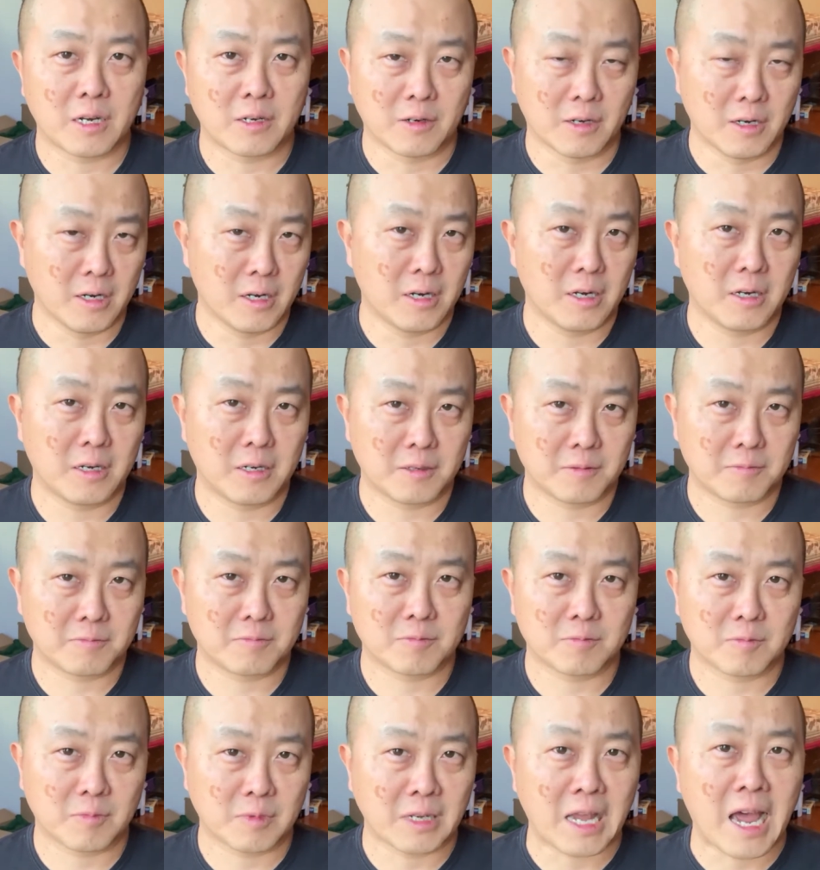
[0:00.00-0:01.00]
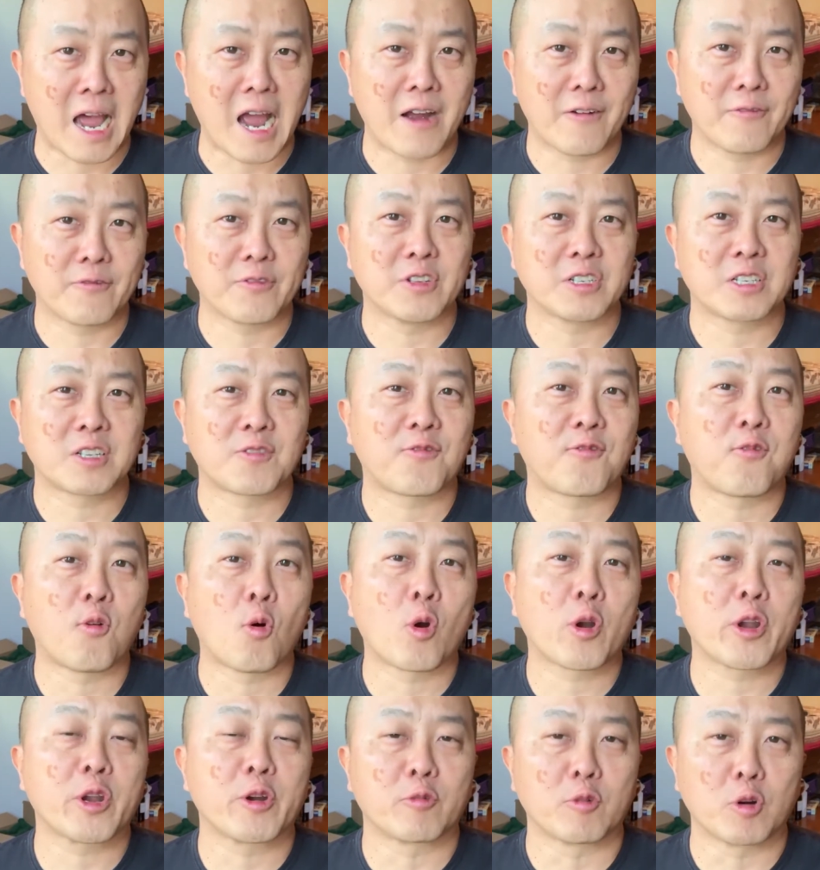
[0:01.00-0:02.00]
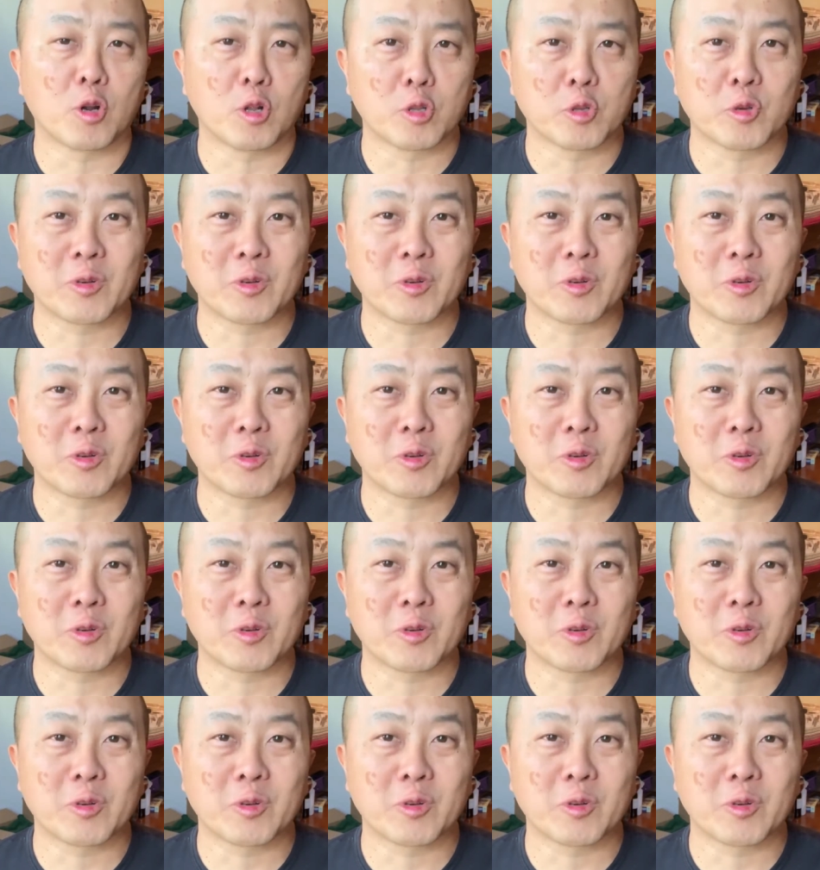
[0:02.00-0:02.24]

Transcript: have this 4-year-old